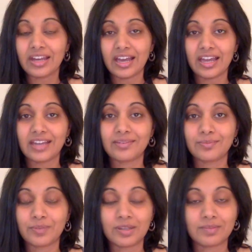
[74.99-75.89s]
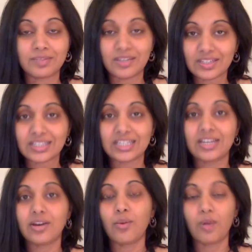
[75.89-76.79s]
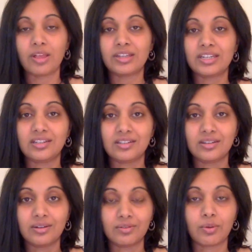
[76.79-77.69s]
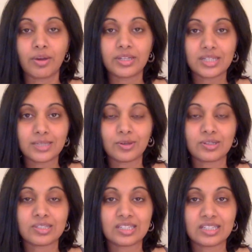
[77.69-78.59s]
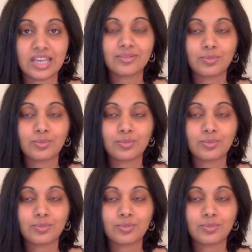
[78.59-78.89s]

I am definitely a quality over quantity person.